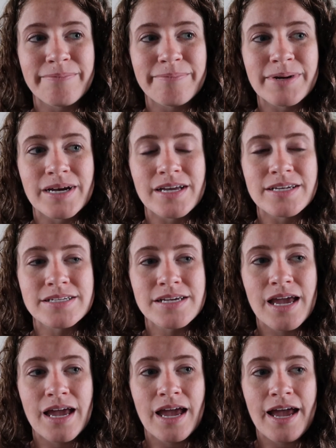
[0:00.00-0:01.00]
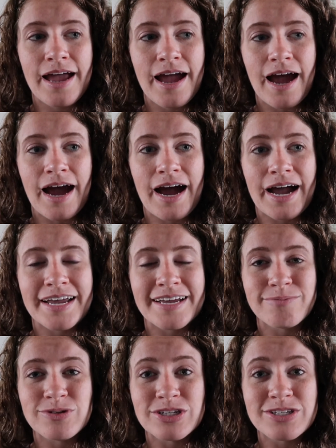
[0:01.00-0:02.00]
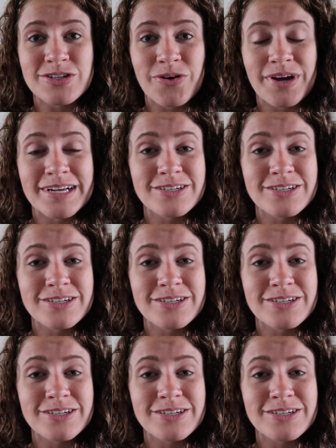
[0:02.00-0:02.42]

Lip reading: but I am just going